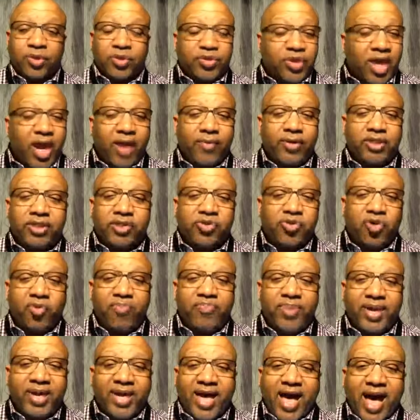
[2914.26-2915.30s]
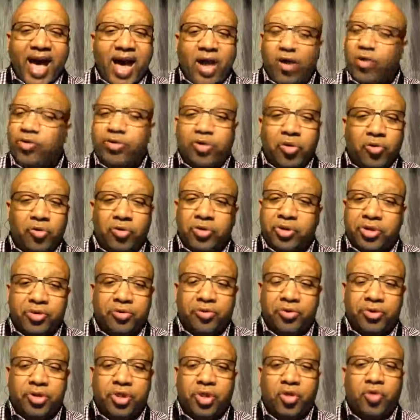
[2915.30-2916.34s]
There is no big I or no
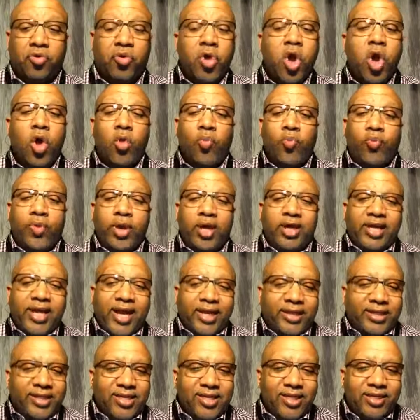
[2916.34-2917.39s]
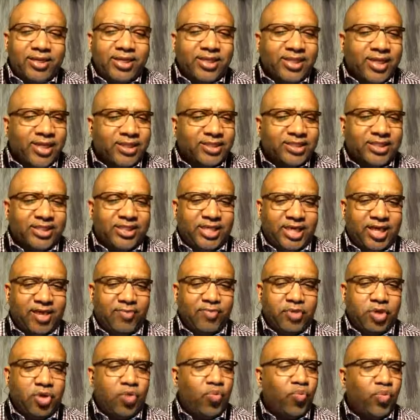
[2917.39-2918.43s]
little you. We are not here to
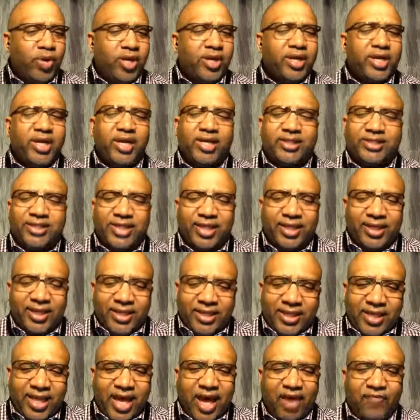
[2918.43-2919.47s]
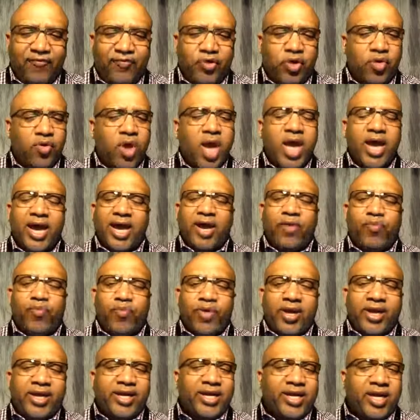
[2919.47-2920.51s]
condemn you. We're here to love you,
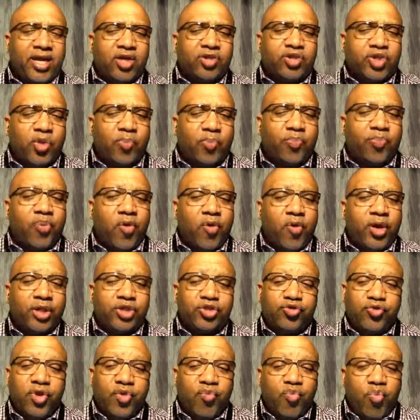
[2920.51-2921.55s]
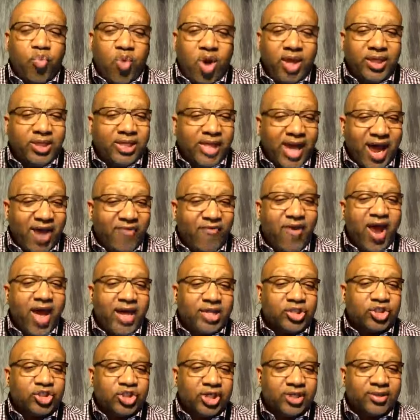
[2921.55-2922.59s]
and we're here to point you in one
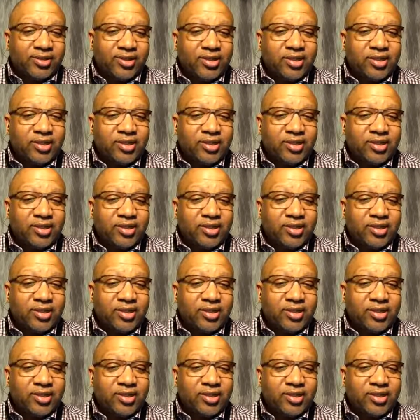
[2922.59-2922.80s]
direction